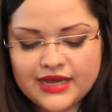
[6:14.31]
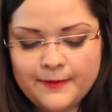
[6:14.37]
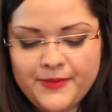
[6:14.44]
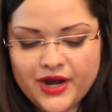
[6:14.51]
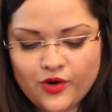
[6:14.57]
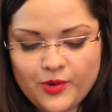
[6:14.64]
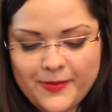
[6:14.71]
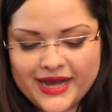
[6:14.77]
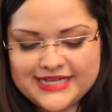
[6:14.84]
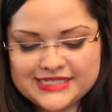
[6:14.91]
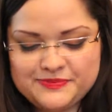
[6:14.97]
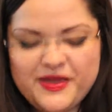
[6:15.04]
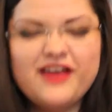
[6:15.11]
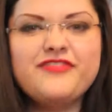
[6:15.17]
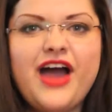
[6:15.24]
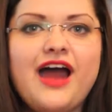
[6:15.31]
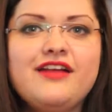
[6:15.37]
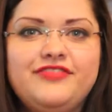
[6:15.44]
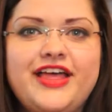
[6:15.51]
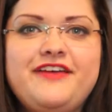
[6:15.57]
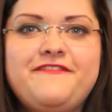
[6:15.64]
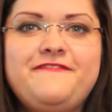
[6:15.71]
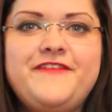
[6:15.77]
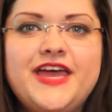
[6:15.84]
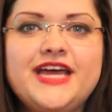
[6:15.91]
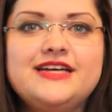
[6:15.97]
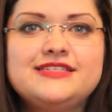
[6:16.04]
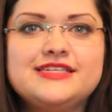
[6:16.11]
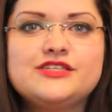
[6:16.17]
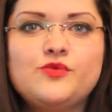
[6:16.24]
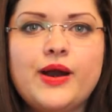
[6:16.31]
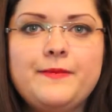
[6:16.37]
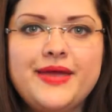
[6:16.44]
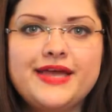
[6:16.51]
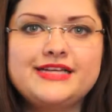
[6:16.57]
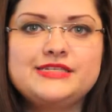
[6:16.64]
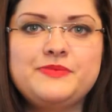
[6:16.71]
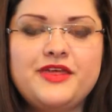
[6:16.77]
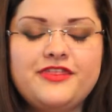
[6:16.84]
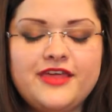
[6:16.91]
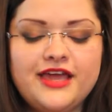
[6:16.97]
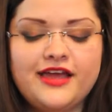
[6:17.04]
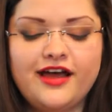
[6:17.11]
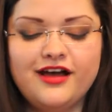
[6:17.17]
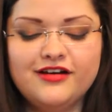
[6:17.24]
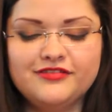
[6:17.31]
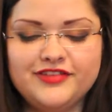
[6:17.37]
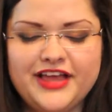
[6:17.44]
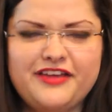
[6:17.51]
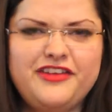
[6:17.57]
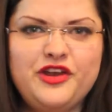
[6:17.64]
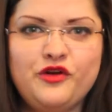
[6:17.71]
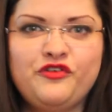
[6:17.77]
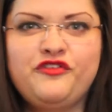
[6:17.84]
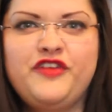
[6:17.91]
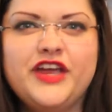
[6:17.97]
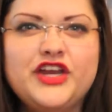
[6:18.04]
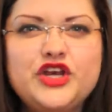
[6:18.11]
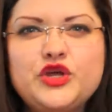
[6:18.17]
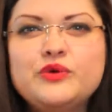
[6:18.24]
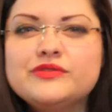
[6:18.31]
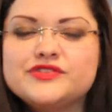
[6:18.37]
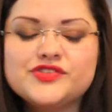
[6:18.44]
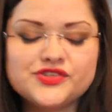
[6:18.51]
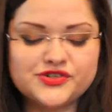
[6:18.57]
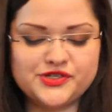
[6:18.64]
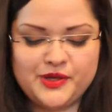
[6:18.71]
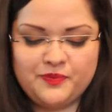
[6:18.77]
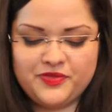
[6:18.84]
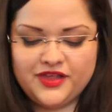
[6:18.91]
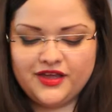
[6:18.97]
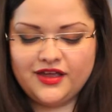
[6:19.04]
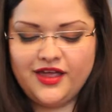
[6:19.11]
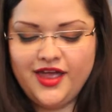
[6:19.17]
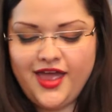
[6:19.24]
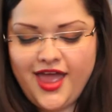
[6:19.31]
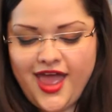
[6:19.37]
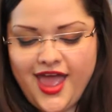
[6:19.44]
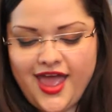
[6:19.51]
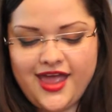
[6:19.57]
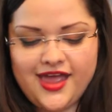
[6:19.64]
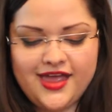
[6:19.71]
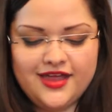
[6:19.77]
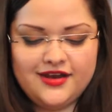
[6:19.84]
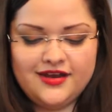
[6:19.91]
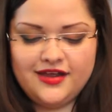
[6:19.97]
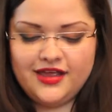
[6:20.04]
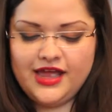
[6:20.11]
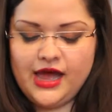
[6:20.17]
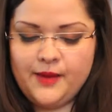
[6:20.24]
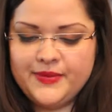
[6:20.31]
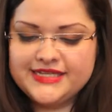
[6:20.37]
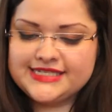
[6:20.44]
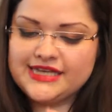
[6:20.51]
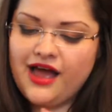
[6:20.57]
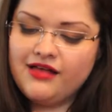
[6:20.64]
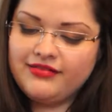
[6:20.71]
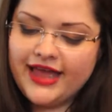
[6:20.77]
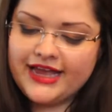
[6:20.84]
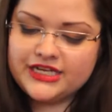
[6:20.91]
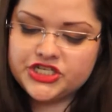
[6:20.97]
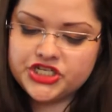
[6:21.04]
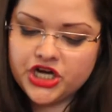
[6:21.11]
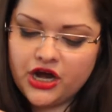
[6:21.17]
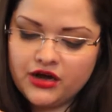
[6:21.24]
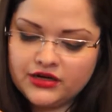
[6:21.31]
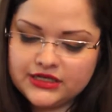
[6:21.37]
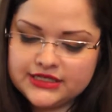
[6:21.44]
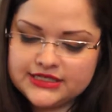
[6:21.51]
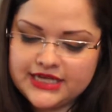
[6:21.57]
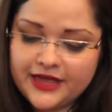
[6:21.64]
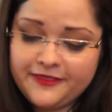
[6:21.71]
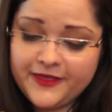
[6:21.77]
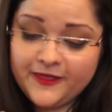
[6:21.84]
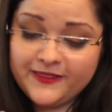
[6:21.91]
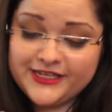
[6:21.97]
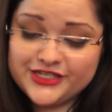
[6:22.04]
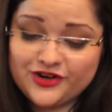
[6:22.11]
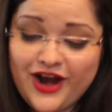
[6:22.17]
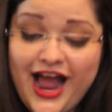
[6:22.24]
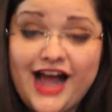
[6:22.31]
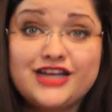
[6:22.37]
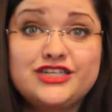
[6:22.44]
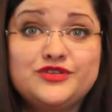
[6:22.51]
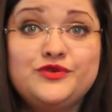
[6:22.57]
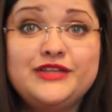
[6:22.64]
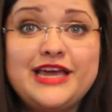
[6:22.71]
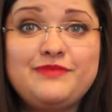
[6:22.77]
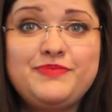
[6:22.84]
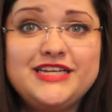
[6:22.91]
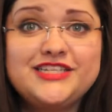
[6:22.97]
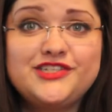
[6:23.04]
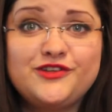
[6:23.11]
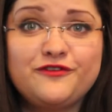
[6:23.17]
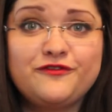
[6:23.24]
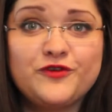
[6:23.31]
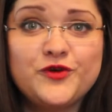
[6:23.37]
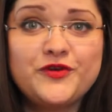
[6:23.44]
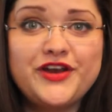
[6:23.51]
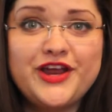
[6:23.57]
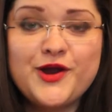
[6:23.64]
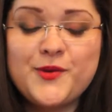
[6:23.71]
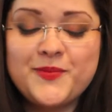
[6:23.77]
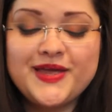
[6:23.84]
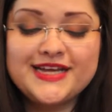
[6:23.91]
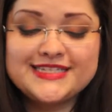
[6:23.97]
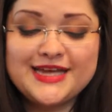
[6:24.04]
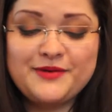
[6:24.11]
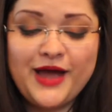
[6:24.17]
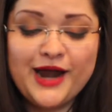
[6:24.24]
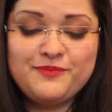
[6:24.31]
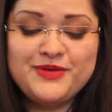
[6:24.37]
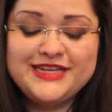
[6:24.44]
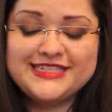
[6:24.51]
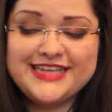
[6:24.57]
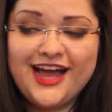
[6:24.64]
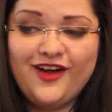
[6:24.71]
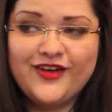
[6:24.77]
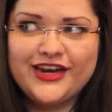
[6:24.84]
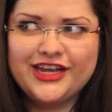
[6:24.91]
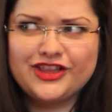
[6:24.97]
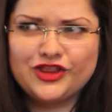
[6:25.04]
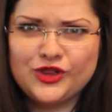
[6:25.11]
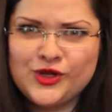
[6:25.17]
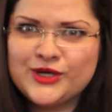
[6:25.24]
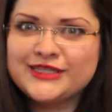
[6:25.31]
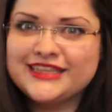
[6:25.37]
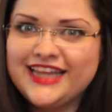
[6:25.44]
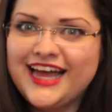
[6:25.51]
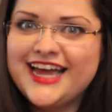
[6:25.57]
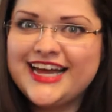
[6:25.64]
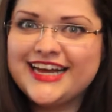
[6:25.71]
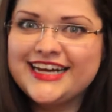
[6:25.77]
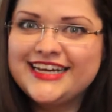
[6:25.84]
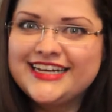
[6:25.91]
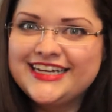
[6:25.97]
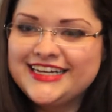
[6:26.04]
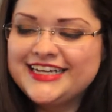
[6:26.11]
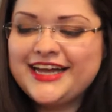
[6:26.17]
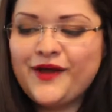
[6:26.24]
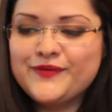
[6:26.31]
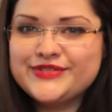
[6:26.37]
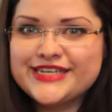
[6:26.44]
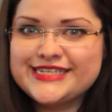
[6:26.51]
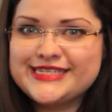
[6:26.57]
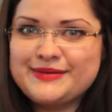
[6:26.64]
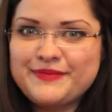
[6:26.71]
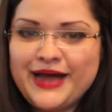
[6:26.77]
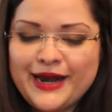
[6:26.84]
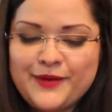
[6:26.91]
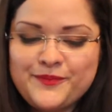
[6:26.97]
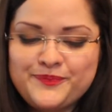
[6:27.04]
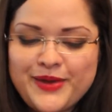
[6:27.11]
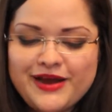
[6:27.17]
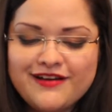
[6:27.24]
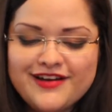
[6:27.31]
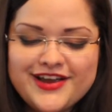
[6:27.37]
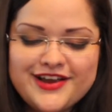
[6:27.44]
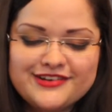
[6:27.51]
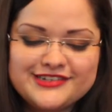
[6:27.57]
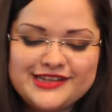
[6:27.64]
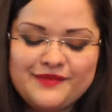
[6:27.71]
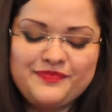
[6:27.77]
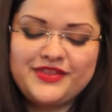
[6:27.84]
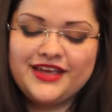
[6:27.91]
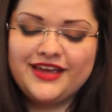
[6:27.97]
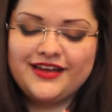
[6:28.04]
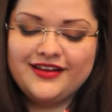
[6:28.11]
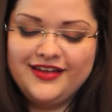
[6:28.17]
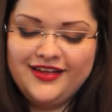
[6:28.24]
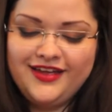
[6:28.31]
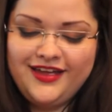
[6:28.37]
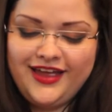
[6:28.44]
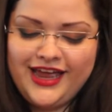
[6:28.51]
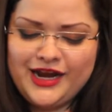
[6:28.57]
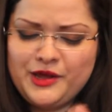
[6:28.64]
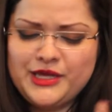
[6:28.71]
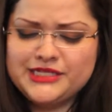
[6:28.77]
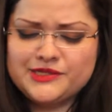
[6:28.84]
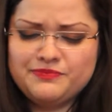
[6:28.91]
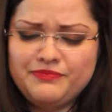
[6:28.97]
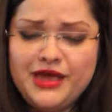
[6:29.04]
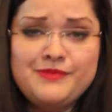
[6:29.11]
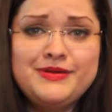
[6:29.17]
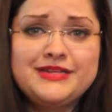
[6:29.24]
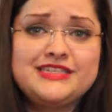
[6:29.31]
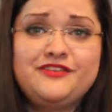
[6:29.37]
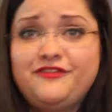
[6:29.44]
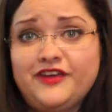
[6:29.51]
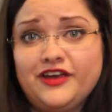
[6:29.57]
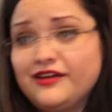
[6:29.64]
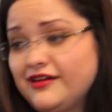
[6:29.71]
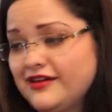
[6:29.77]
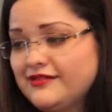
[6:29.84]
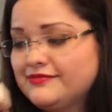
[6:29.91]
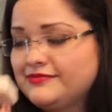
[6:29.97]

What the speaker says: But it reminds me of kind of like figs is what it makes me think of, like, you know, fig Newtons or something. And it's got like chunks. I think these are actual like pieces of fruit in here because I got a piece out and it looked like it was like some kind of berry or something. And maybe it's a fig.